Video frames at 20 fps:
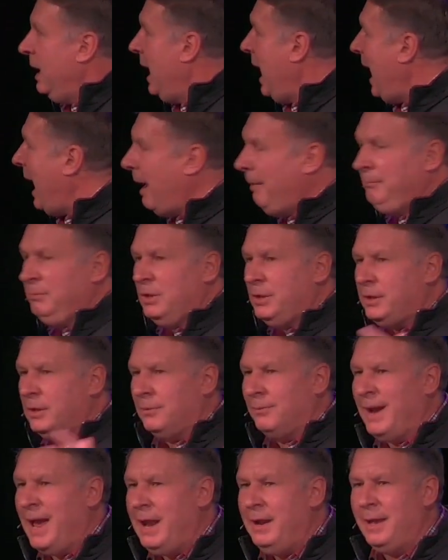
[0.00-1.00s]
I'm looking
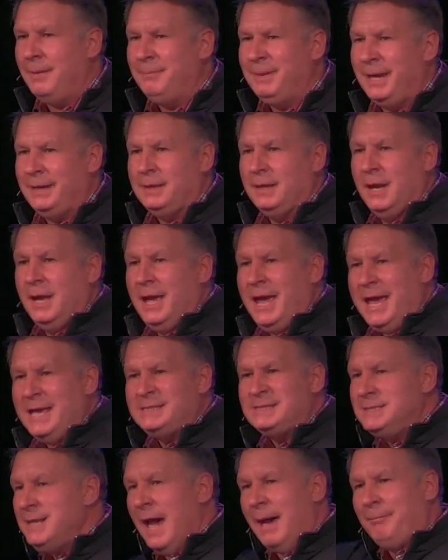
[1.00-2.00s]
around, and I'm like,
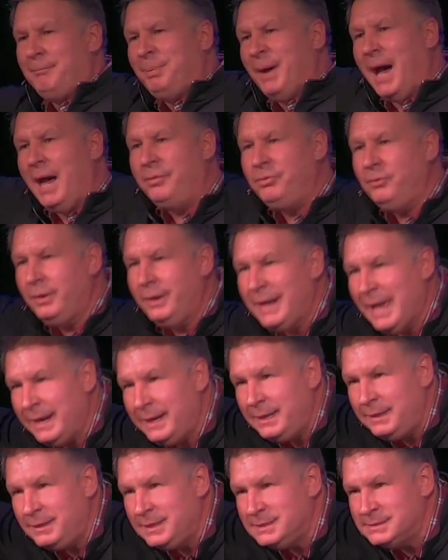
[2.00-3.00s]
it's not bothering
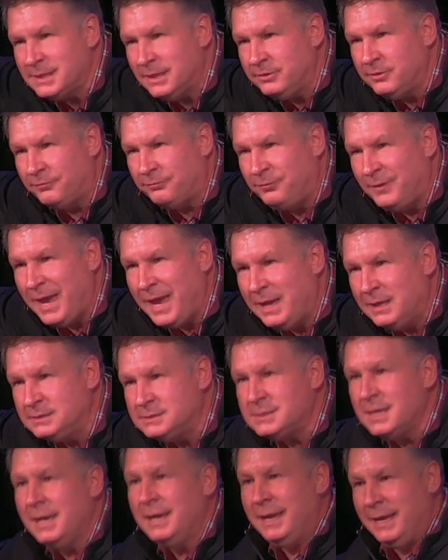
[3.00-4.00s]
any of these other
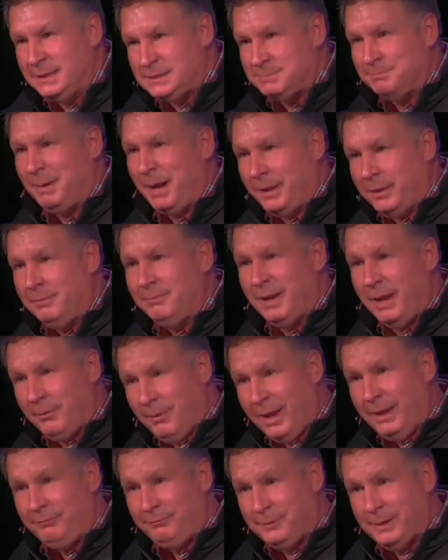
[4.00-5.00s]
fans. It's bothering my
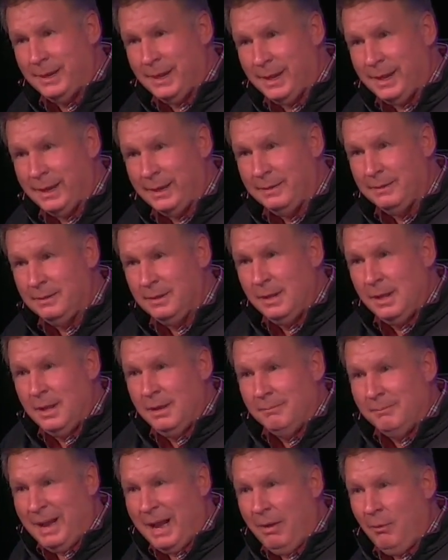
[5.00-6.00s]
wife and I.
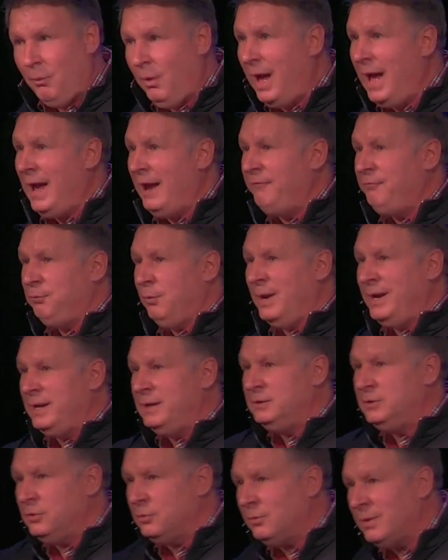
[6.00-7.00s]
My wife went
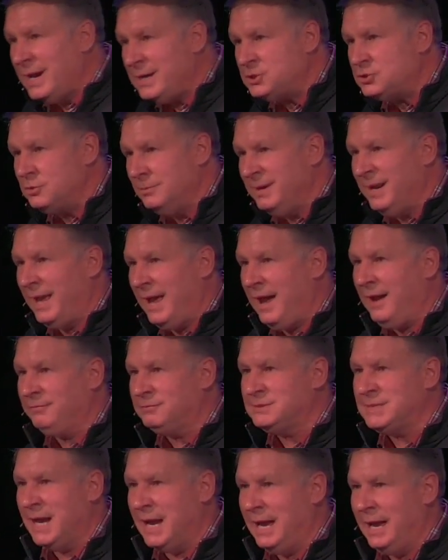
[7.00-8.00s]
into the restroom at
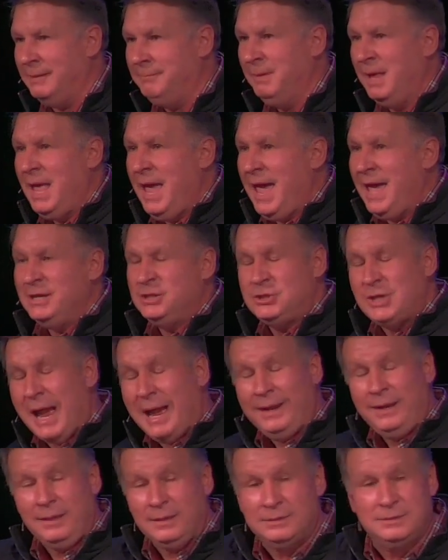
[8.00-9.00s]
halftime, and I
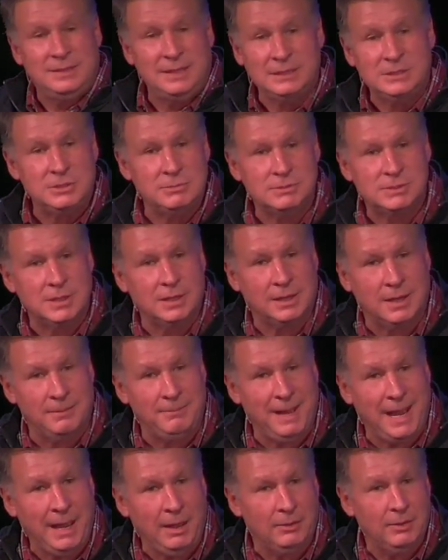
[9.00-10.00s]
didn't think she was going to come
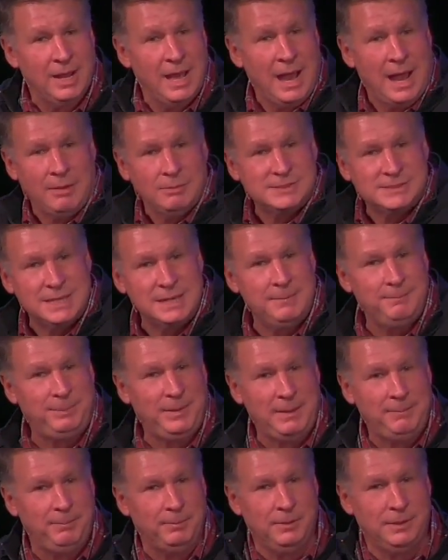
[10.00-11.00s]
out. I was sending
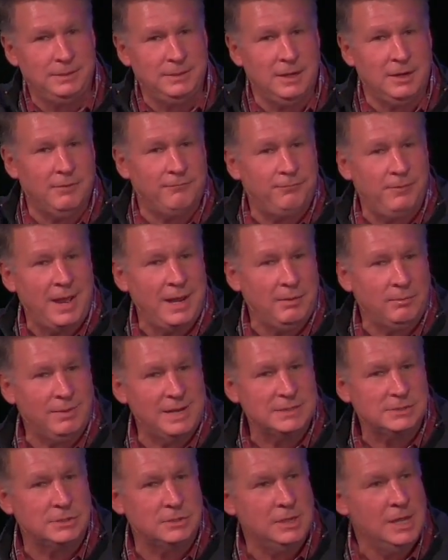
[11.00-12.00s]
people in there to find a
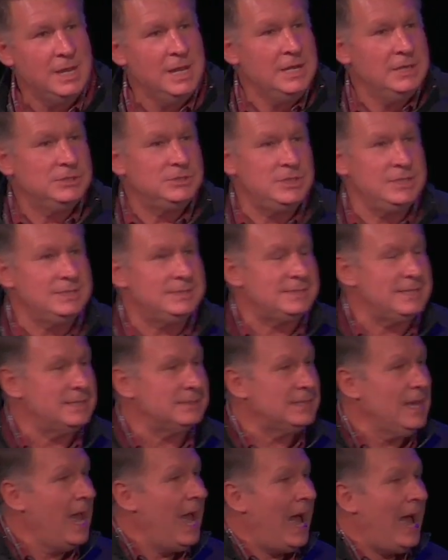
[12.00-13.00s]
rescue. She
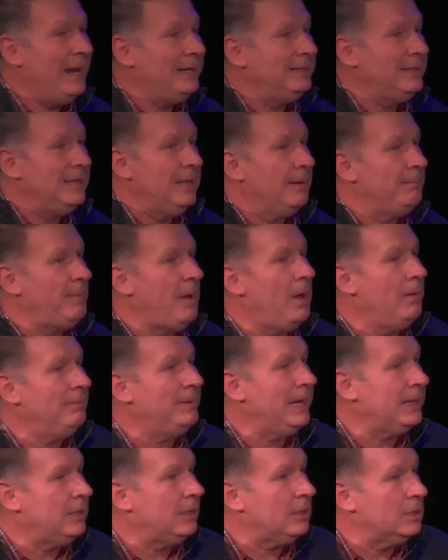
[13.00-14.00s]
says, I had to get up all
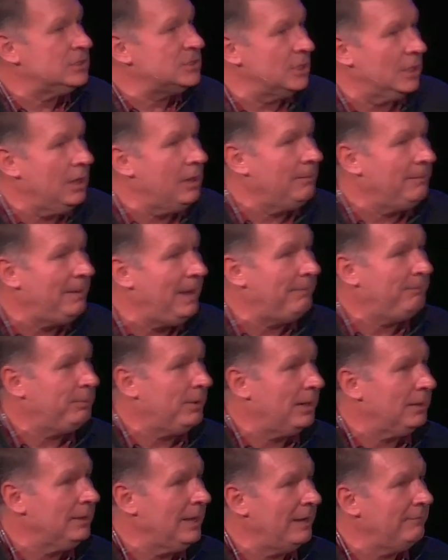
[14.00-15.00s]
my courage and all my
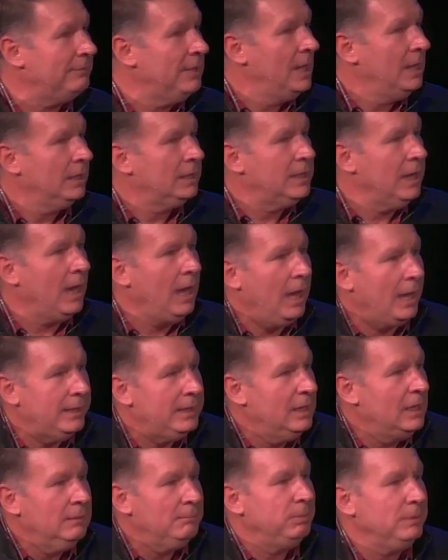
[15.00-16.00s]
prayer life. God,
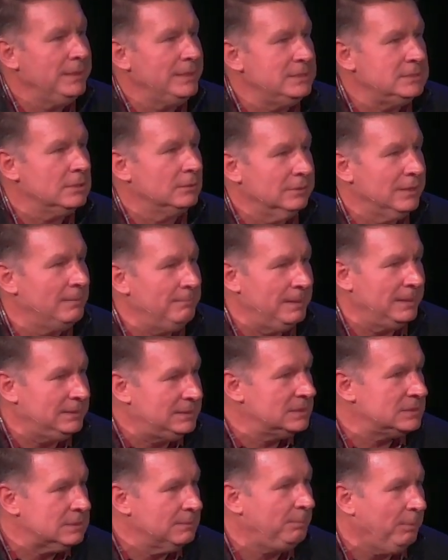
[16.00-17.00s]
please don't let me
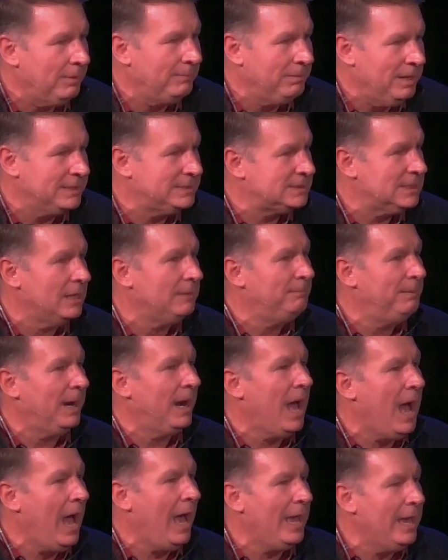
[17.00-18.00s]
disappoint my son, but
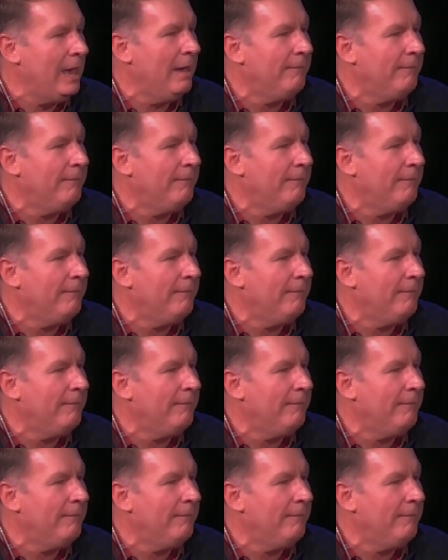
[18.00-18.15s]
I am